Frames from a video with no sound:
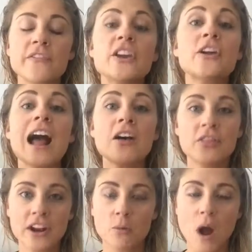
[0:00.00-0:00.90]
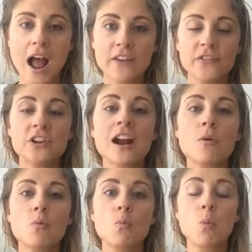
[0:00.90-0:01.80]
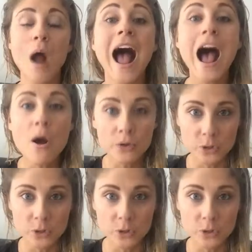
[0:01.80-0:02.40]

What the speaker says: figure out their why, figure out how